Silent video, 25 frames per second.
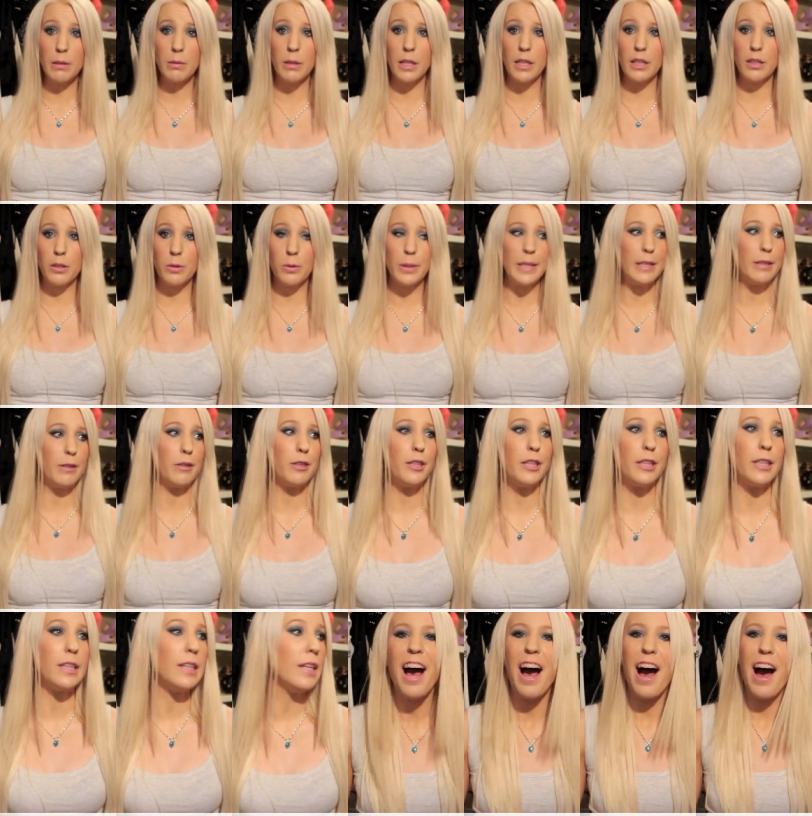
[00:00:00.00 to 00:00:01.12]
what I always
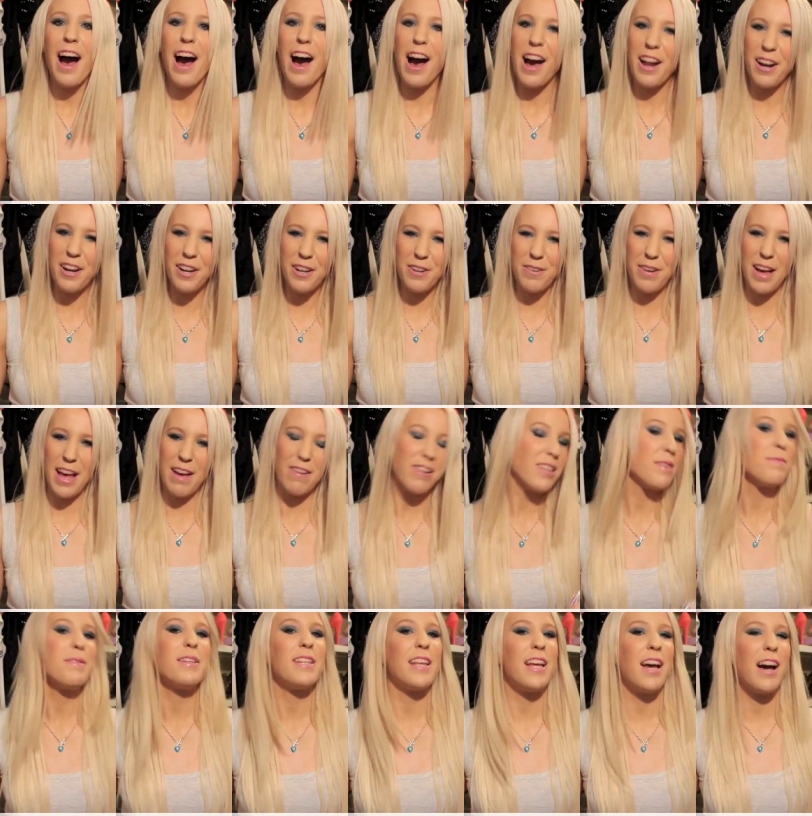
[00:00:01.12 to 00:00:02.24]
do. I don't know why. Every
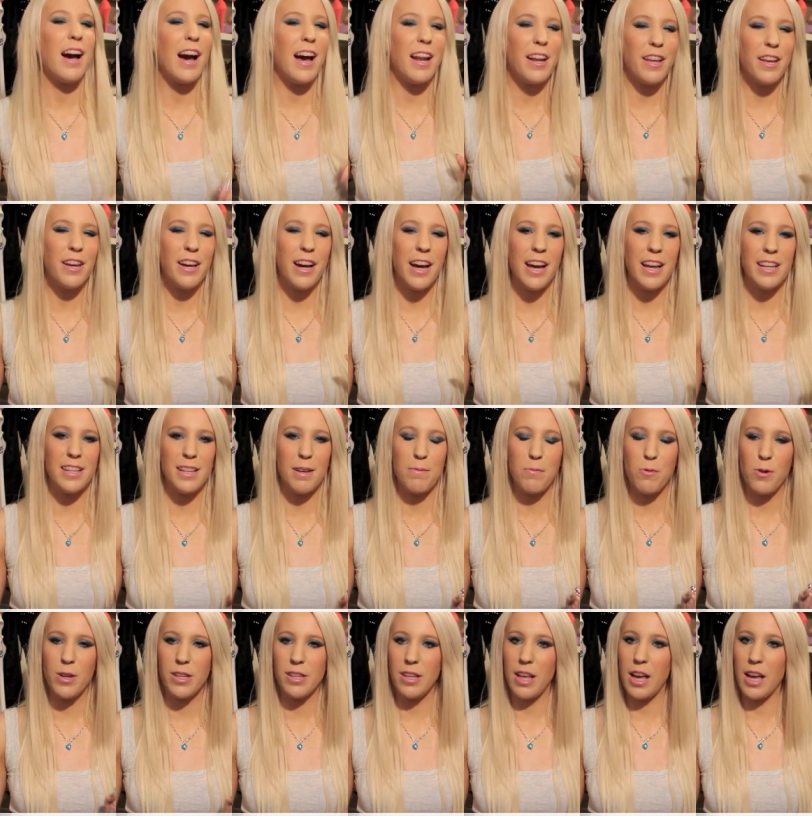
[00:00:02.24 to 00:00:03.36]
time I say hi to you guys, I'm
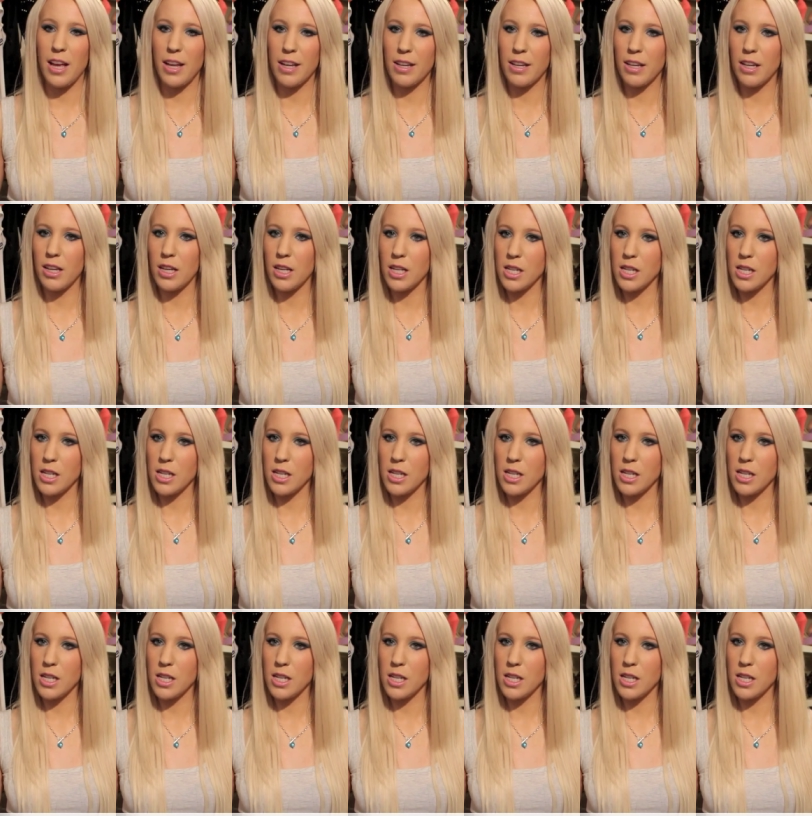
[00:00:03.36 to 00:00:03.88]
always like,